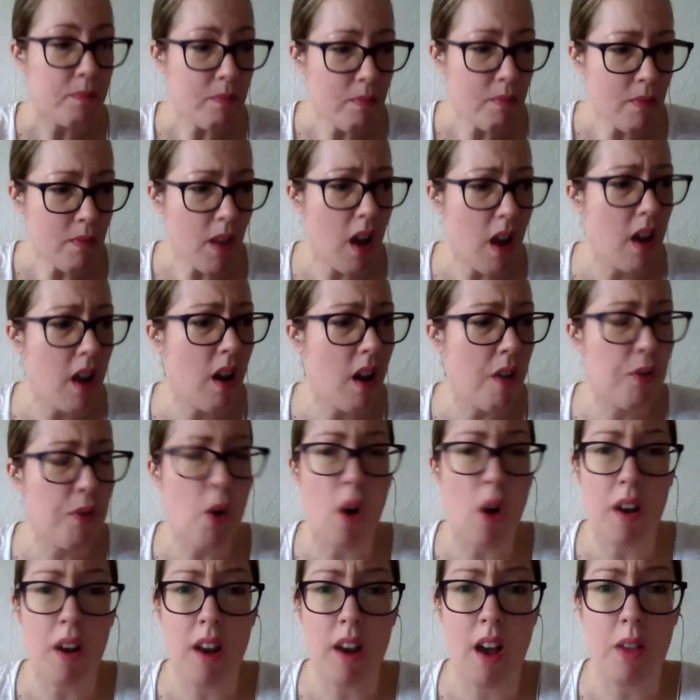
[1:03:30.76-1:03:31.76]
And I've
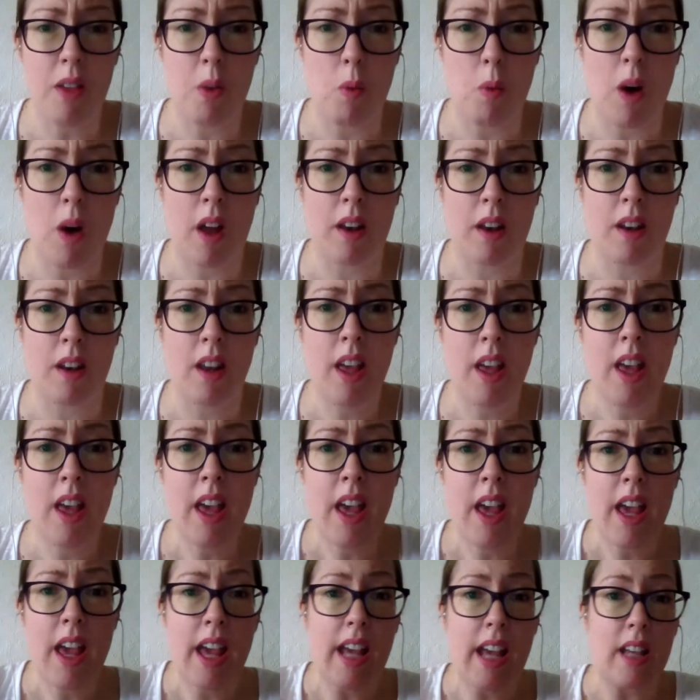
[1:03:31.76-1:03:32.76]
got another one,
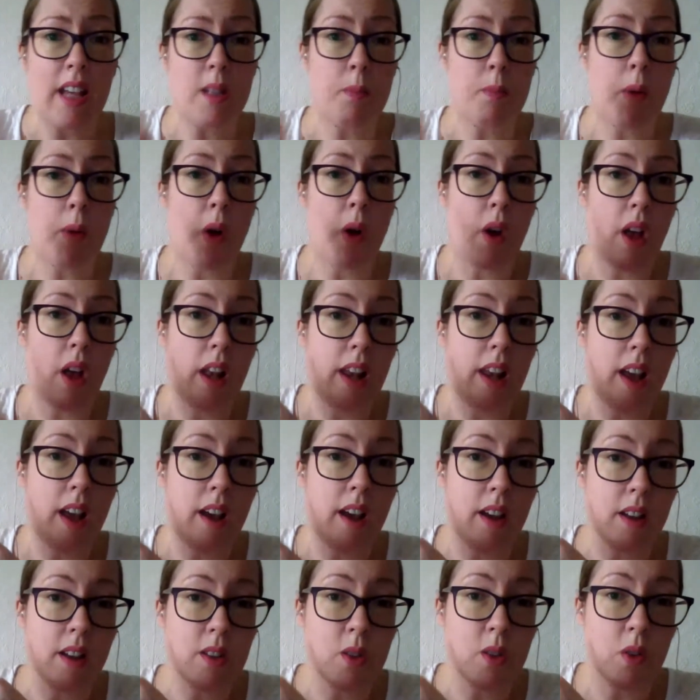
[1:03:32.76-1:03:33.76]
he's put
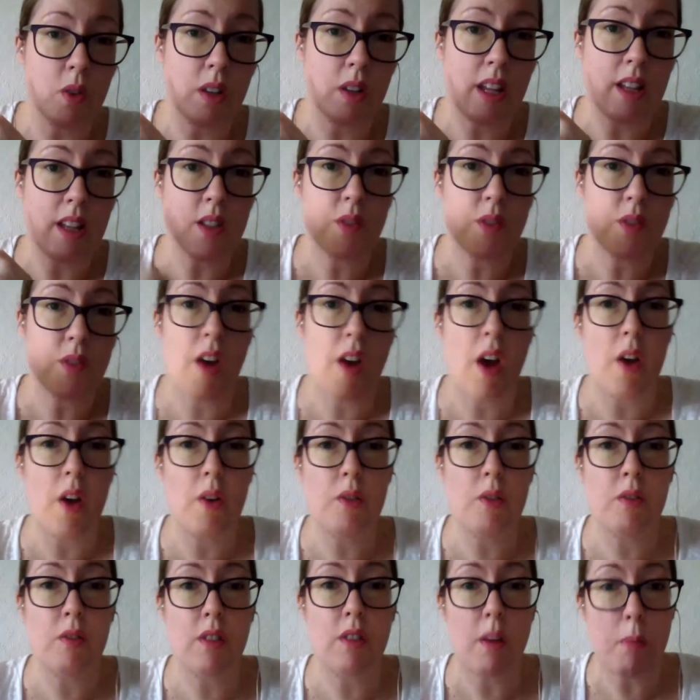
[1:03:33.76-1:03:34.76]
alerts on his
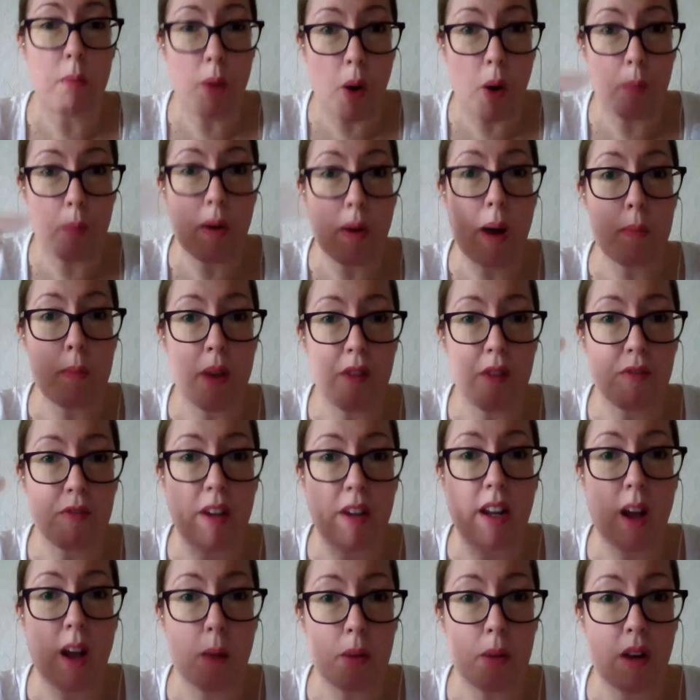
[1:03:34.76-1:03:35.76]
phone that pop up every
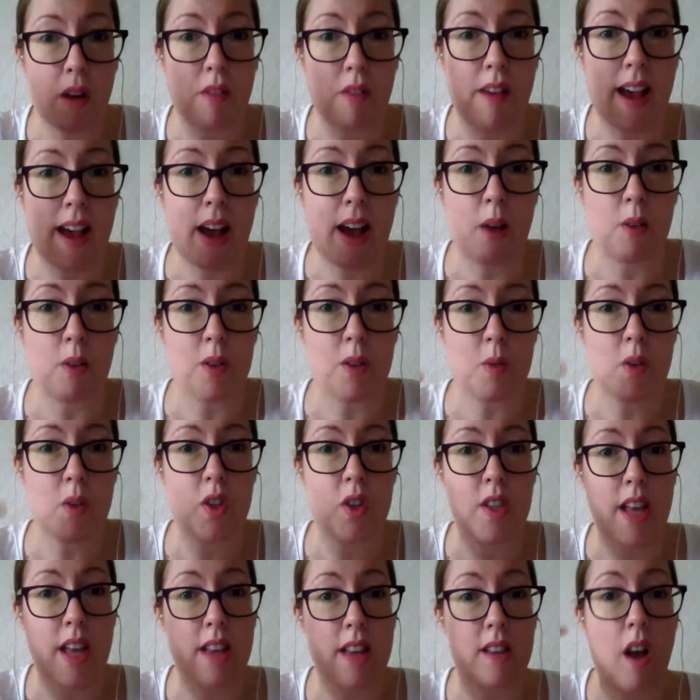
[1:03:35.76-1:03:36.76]
couple of hours which
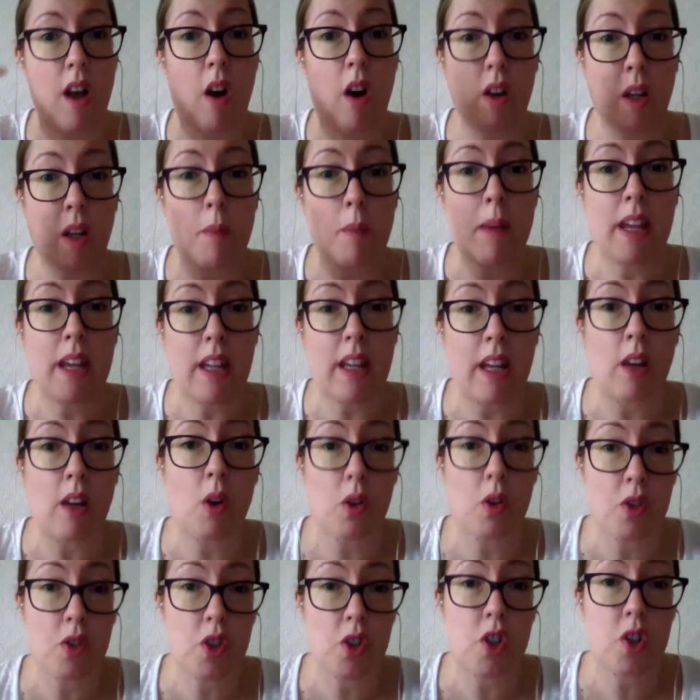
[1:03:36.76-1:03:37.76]
says, are you making
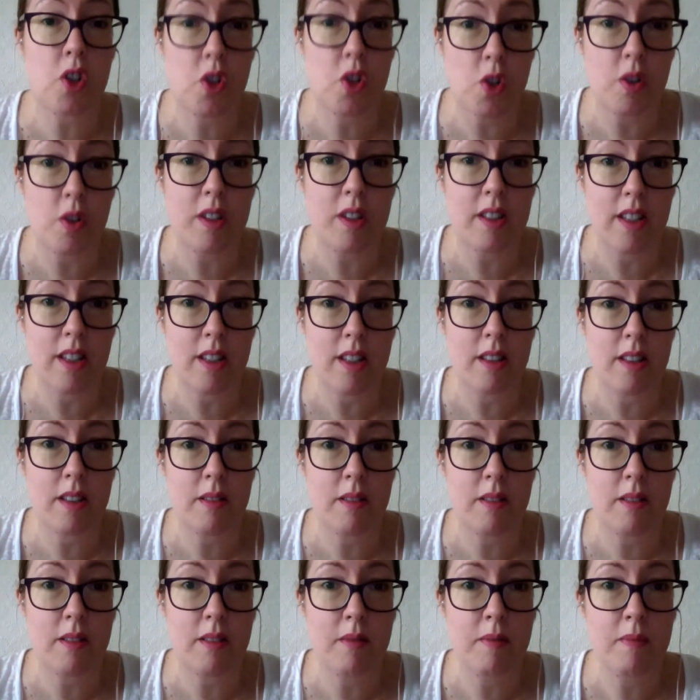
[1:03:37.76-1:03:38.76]
conscious choices?
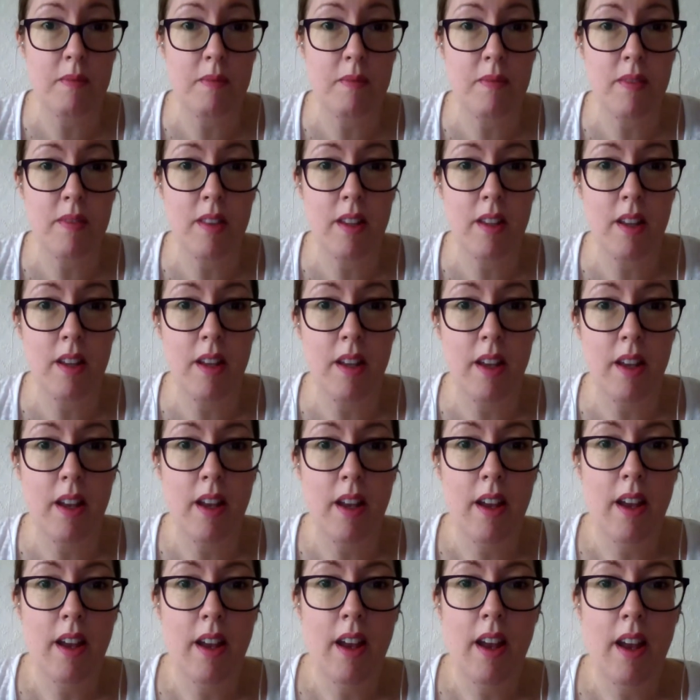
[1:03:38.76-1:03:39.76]

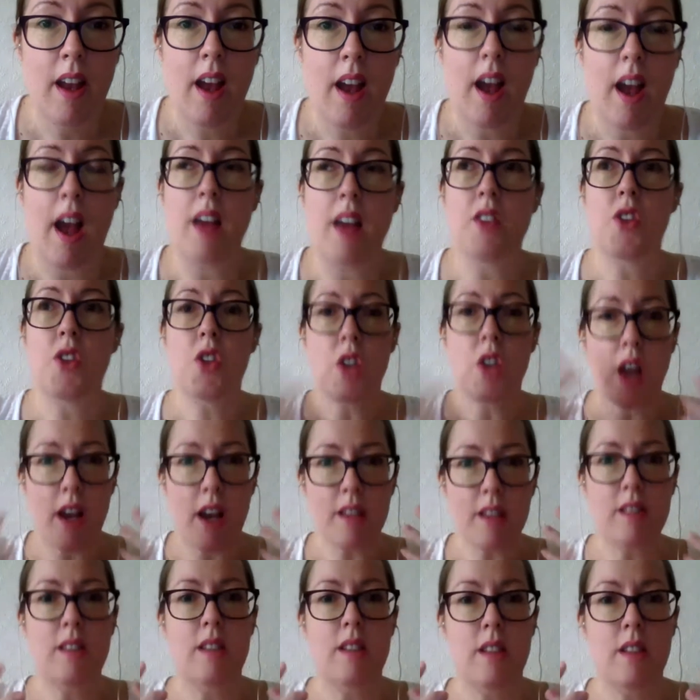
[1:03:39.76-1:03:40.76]
And
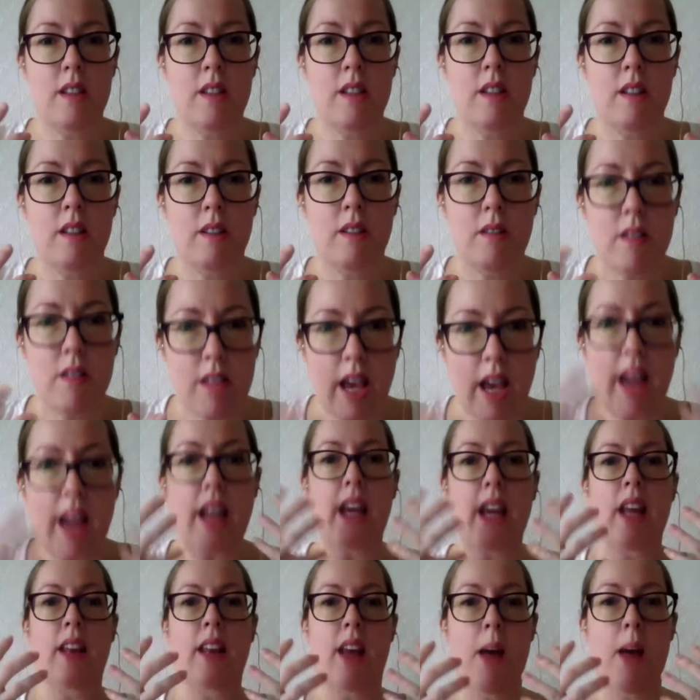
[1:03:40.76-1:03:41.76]
just
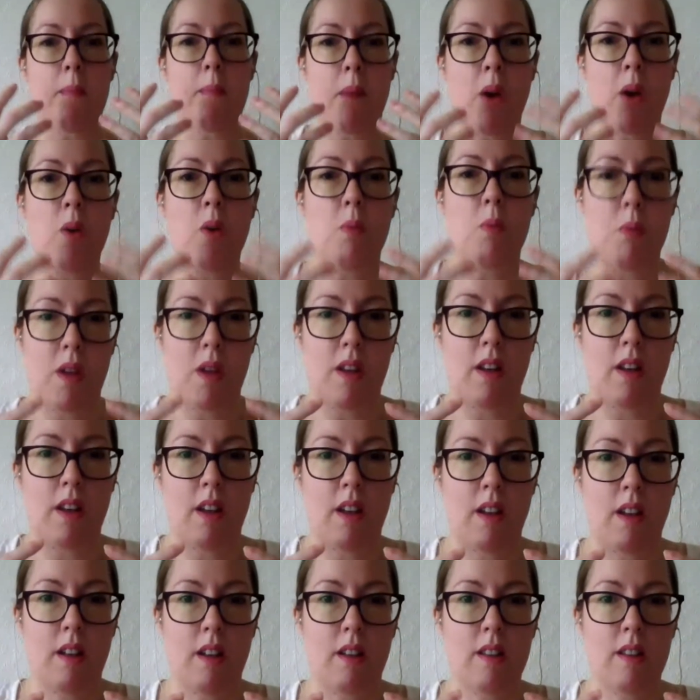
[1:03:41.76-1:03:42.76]
taking that moment
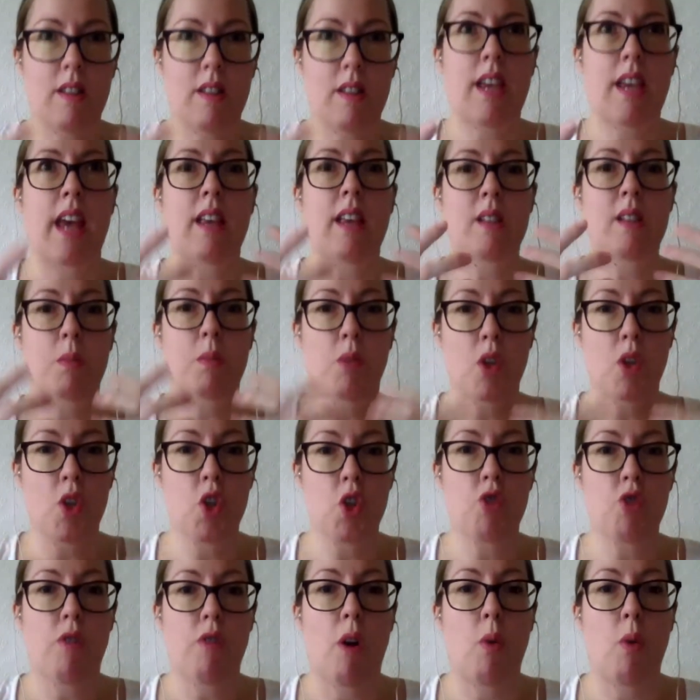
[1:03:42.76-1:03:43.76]
to take some
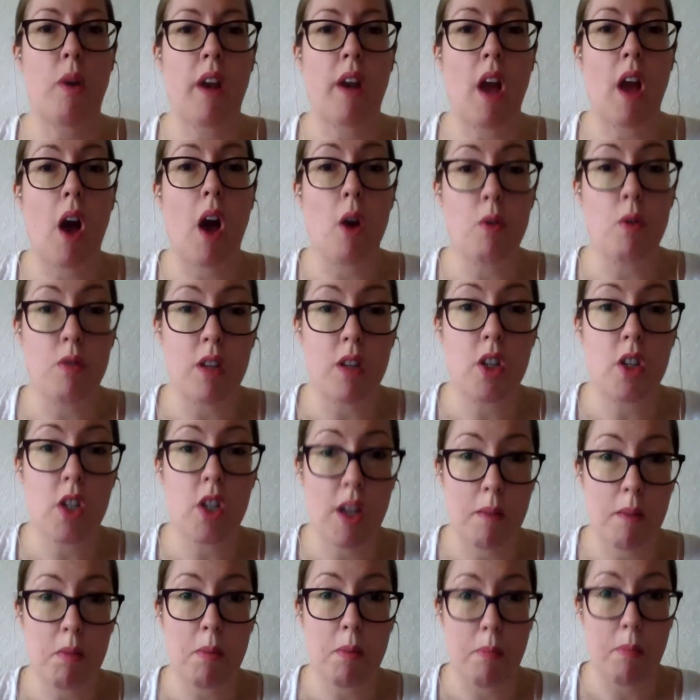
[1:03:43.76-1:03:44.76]
control and
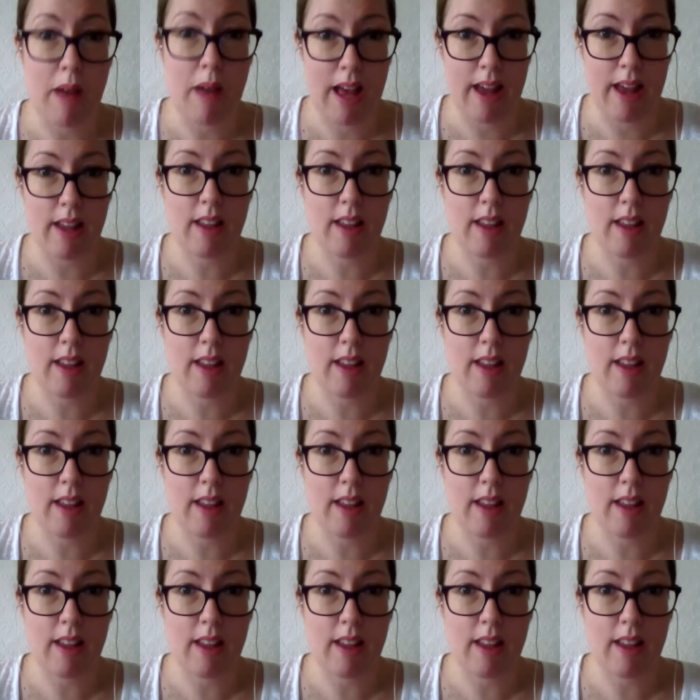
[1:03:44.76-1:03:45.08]
ownership back